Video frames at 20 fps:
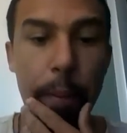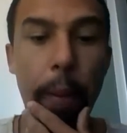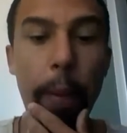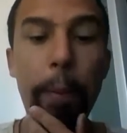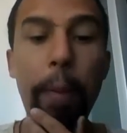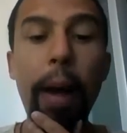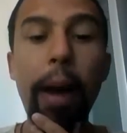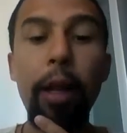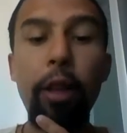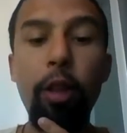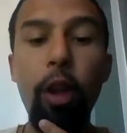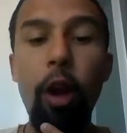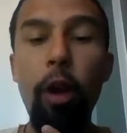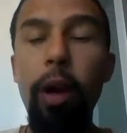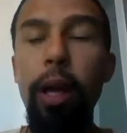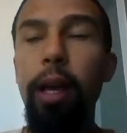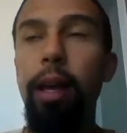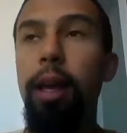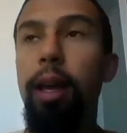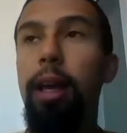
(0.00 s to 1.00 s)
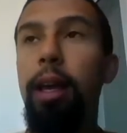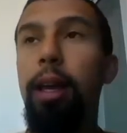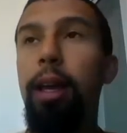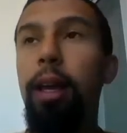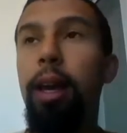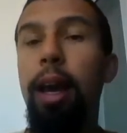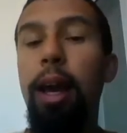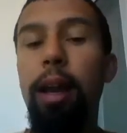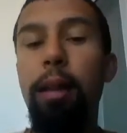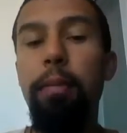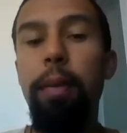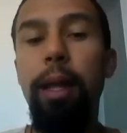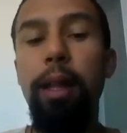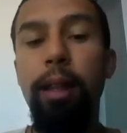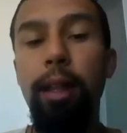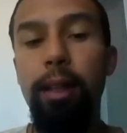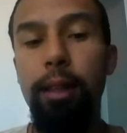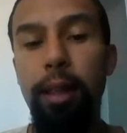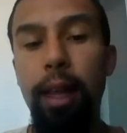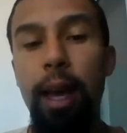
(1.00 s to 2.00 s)
preparatory, and I
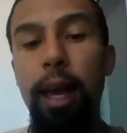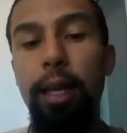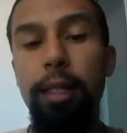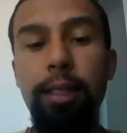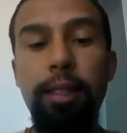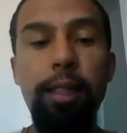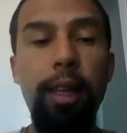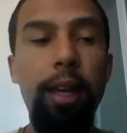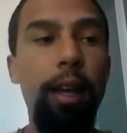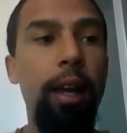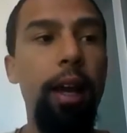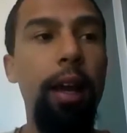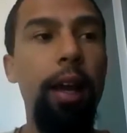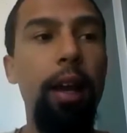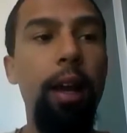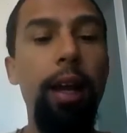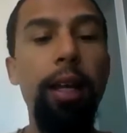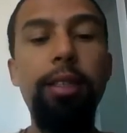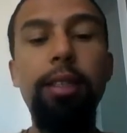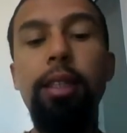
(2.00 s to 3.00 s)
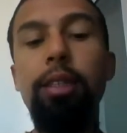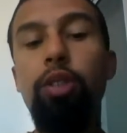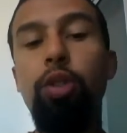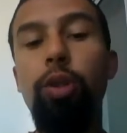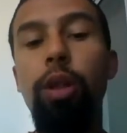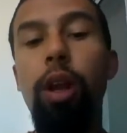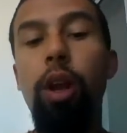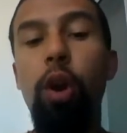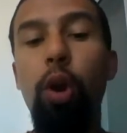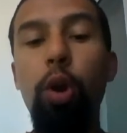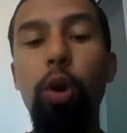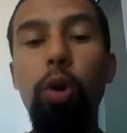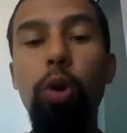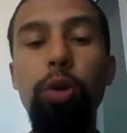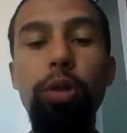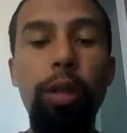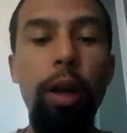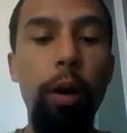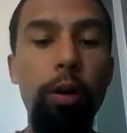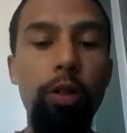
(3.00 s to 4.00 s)
made the test and I listened to the
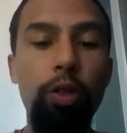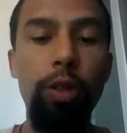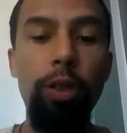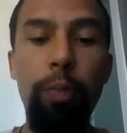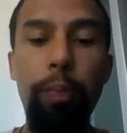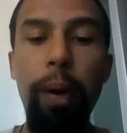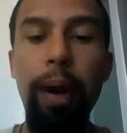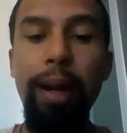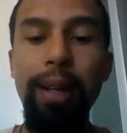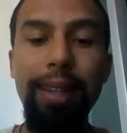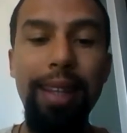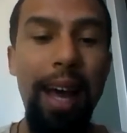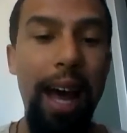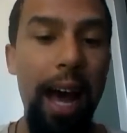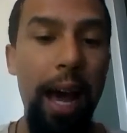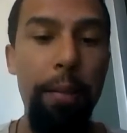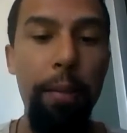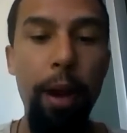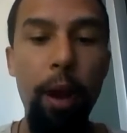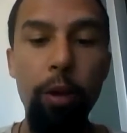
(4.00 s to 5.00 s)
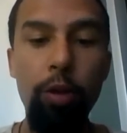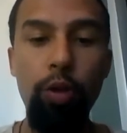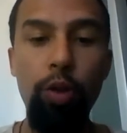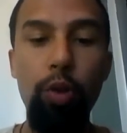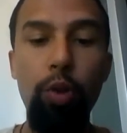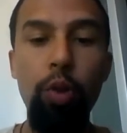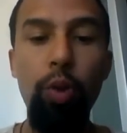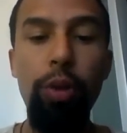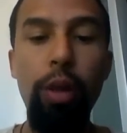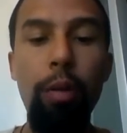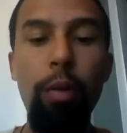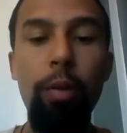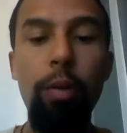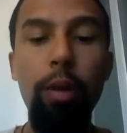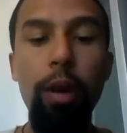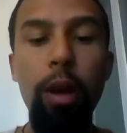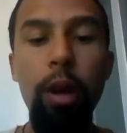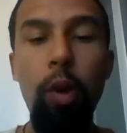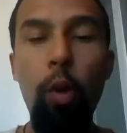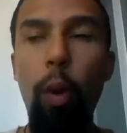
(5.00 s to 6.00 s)
clues, how to spare time, how to do the
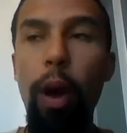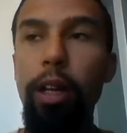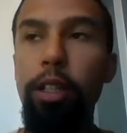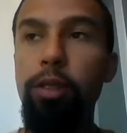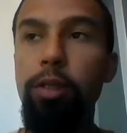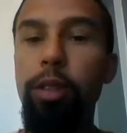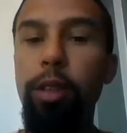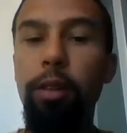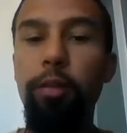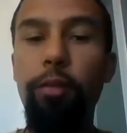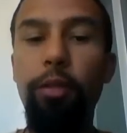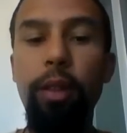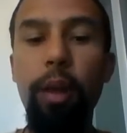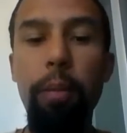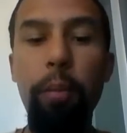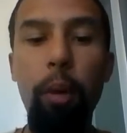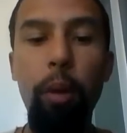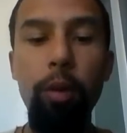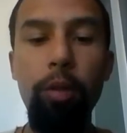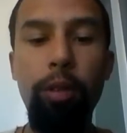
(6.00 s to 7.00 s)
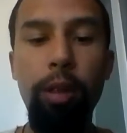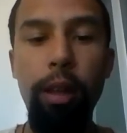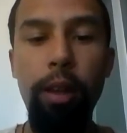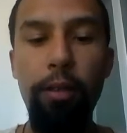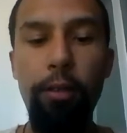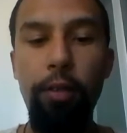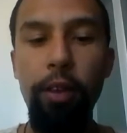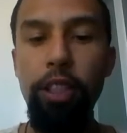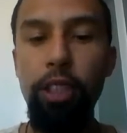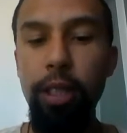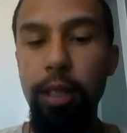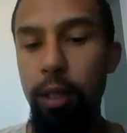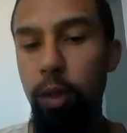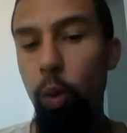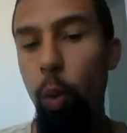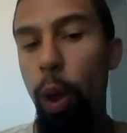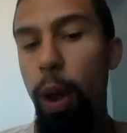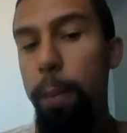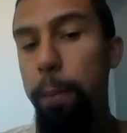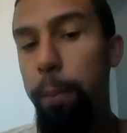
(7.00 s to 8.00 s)
questions in the most efficient
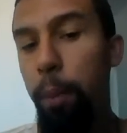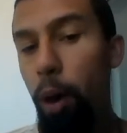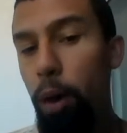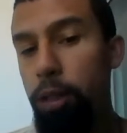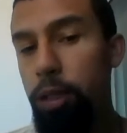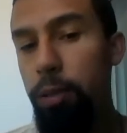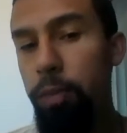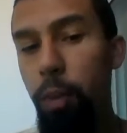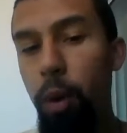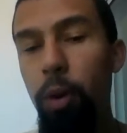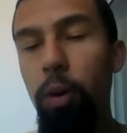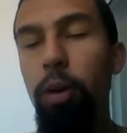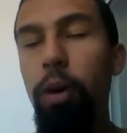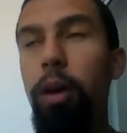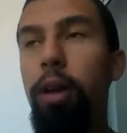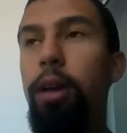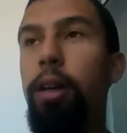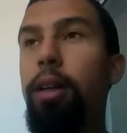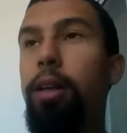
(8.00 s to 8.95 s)
way possible.